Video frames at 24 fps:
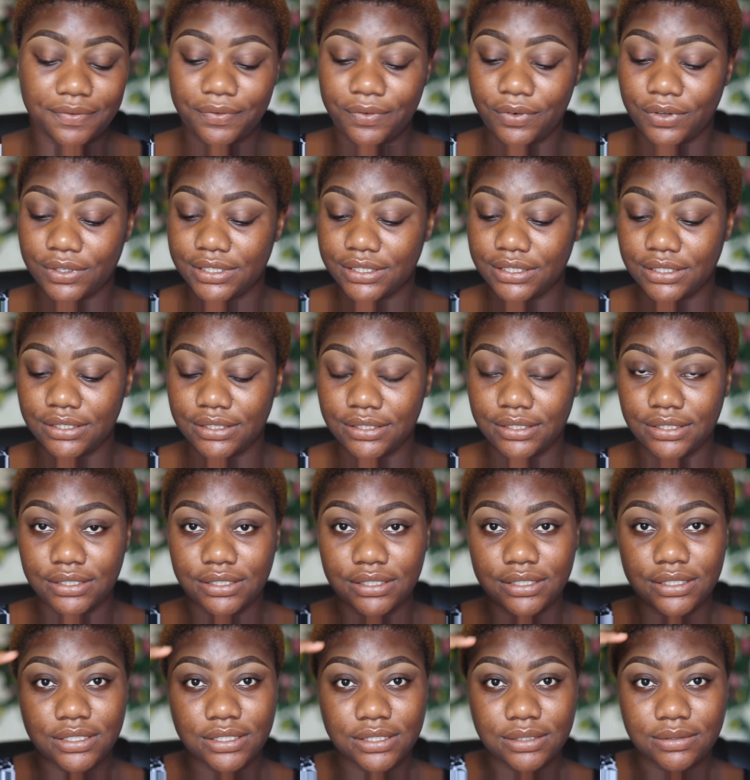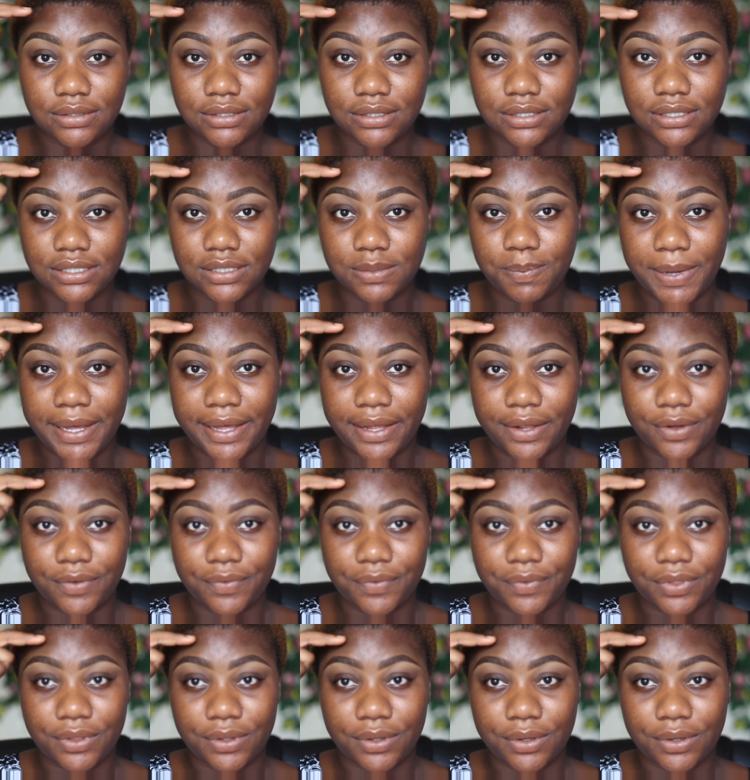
for this part of